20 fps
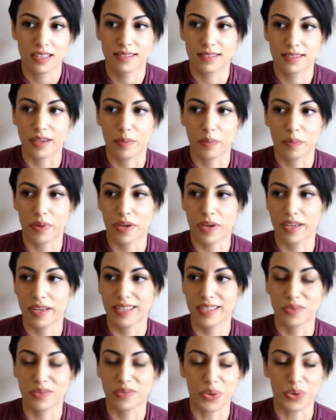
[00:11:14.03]
It's like, but
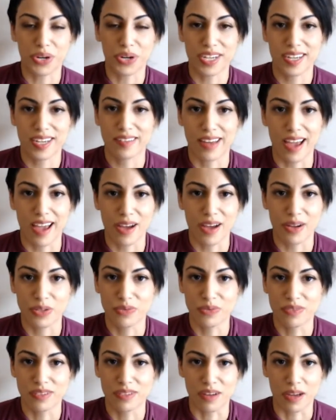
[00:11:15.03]
it's working now,
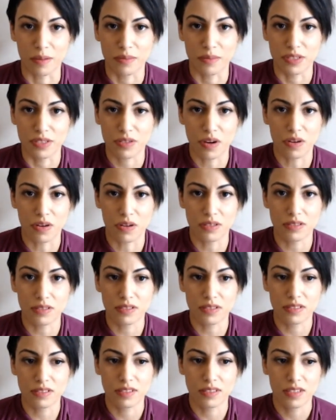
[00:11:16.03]
you
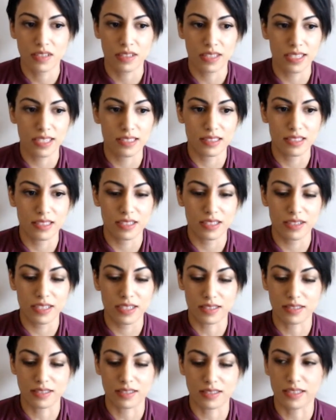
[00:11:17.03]
numbskulls. Like,
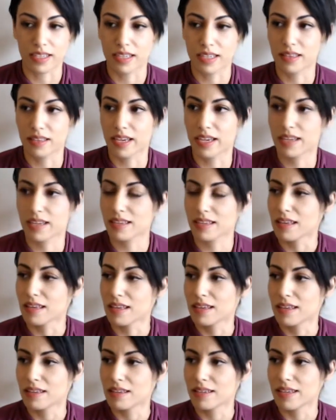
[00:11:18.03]
seriously. Like,
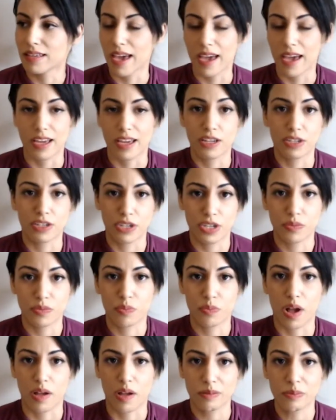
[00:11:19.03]
yeah, it
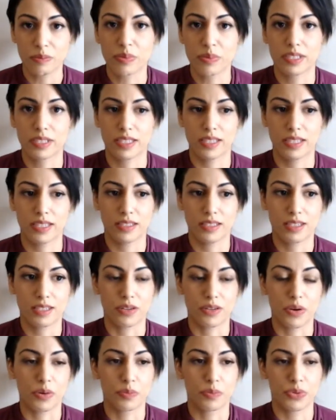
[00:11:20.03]
could probably,
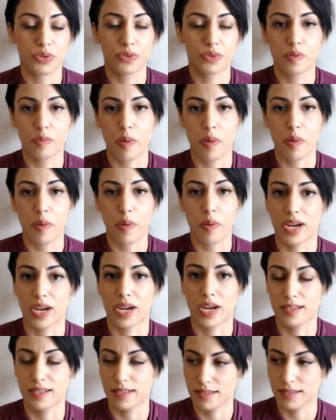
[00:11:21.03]
improve upon
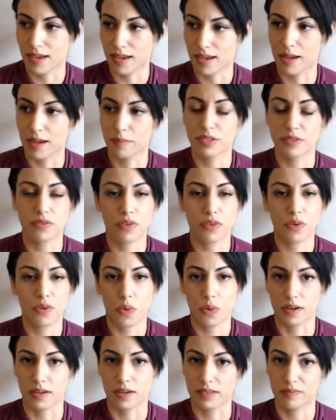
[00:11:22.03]
waiting times, of
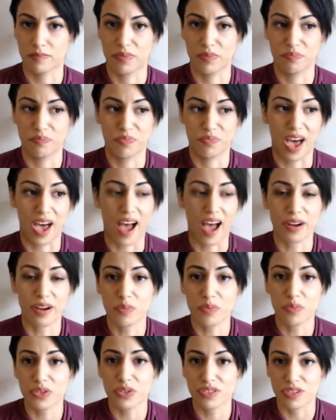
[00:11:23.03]
course, and
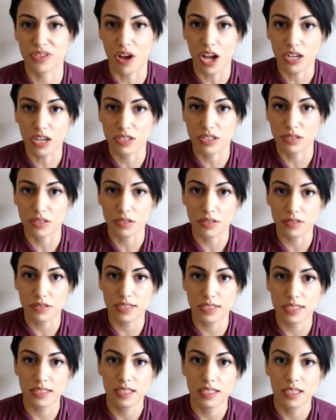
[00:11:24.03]
hire more
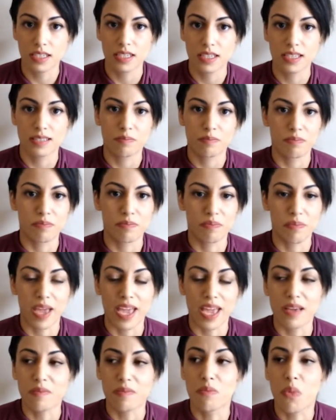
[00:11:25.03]
doctors,
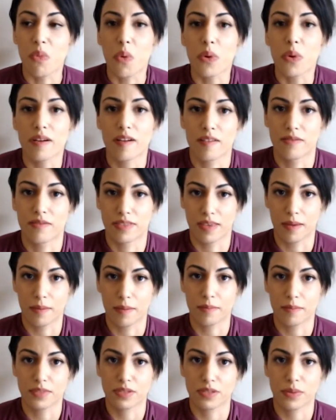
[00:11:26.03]
make more of
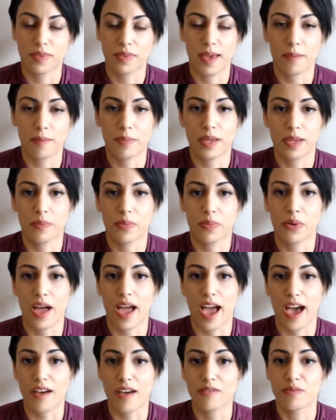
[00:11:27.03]
them so that people
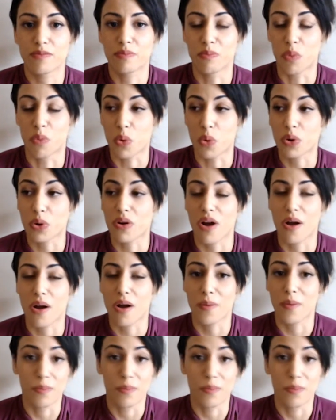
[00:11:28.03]
have more